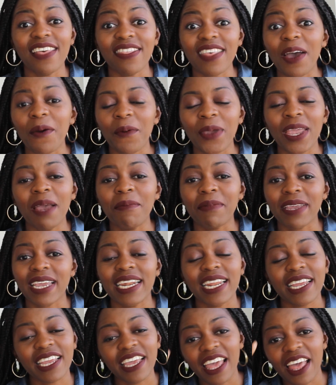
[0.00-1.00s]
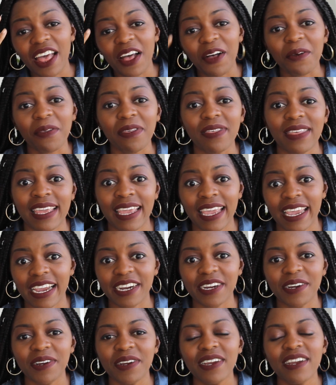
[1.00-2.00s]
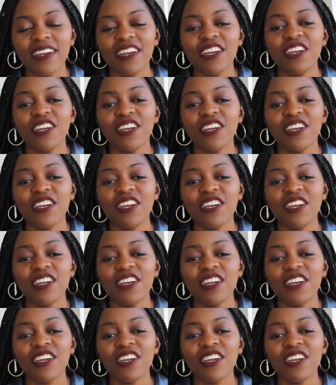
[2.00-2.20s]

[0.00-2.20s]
And that way I'm getting healthy hair.